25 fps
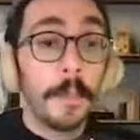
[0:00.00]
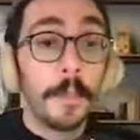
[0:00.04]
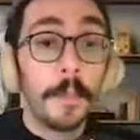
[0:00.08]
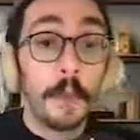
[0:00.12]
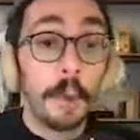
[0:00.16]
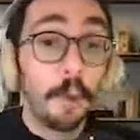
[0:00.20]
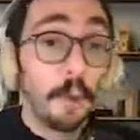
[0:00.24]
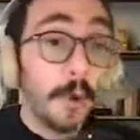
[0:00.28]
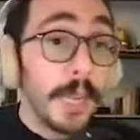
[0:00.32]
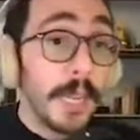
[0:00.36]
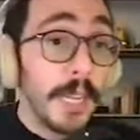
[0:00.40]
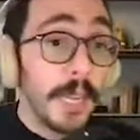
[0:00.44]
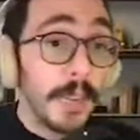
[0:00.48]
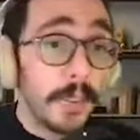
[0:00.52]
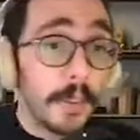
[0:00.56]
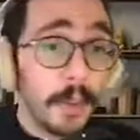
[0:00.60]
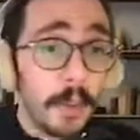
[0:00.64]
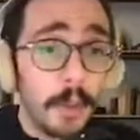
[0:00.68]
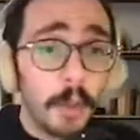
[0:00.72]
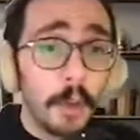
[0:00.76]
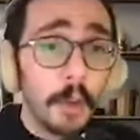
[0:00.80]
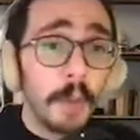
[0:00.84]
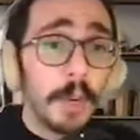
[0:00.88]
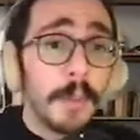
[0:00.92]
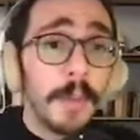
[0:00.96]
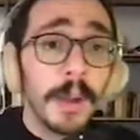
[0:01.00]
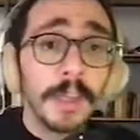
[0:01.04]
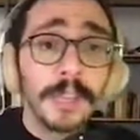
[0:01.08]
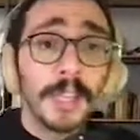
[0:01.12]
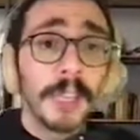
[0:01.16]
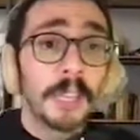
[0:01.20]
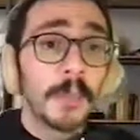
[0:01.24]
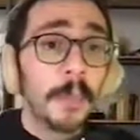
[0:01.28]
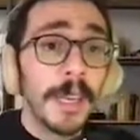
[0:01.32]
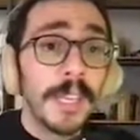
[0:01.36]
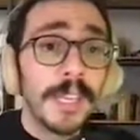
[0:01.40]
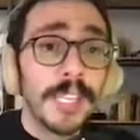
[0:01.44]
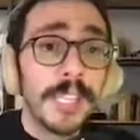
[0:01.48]
Great, you're among the
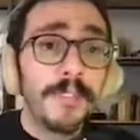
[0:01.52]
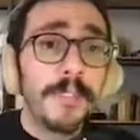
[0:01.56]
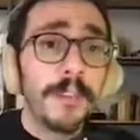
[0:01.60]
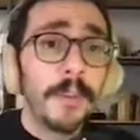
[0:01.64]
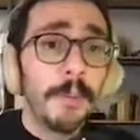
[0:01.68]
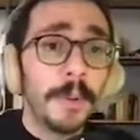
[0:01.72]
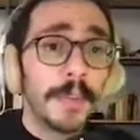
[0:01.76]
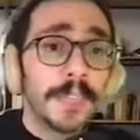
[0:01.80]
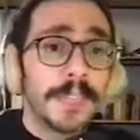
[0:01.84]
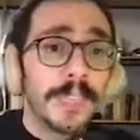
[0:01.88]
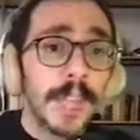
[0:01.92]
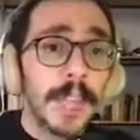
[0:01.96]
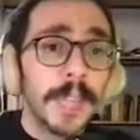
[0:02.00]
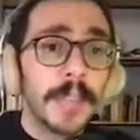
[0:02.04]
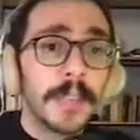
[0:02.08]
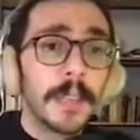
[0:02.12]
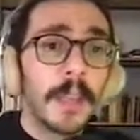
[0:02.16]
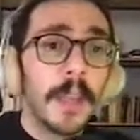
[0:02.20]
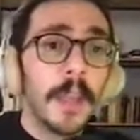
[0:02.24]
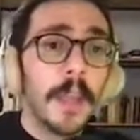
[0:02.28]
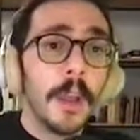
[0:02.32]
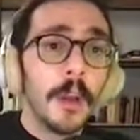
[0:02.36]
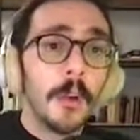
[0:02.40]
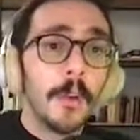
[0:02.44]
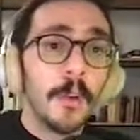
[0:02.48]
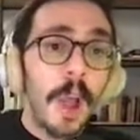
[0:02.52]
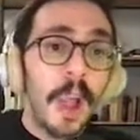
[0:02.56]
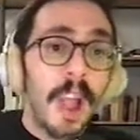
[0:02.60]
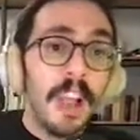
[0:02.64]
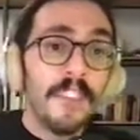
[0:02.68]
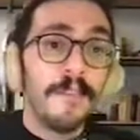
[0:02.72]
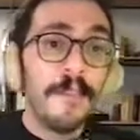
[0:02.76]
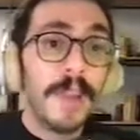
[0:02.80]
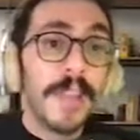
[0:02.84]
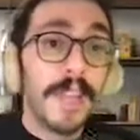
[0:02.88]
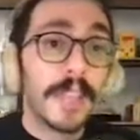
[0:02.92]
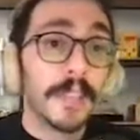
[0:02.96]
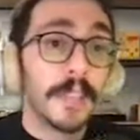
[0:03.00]
27% who
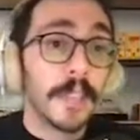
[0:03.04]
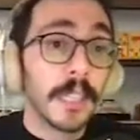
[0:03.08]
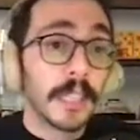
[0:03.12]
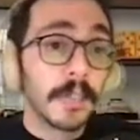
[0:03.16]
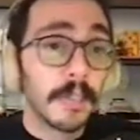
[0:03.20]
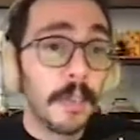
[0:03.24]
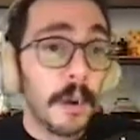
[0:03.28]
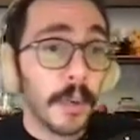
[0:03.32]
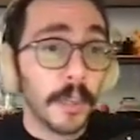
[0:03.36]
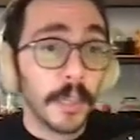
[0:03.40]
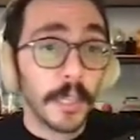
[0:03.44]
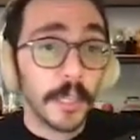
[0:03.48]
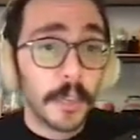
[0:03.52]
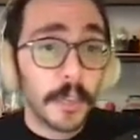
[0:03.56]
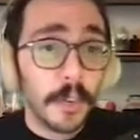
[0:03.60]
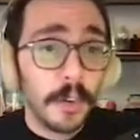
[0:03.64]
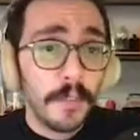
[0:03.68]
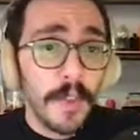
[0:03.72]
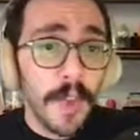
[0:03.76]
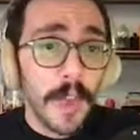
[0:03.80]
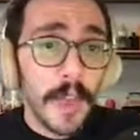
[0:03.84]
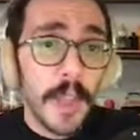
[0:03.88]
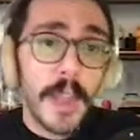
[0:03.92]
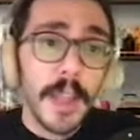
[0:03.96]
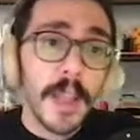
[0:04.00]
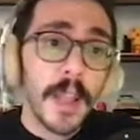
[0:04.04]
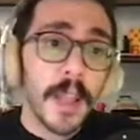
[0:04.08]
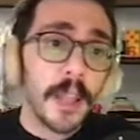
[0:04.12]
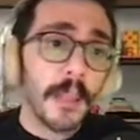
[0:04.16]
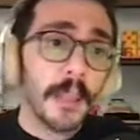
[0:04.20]
have made it this far in the survey.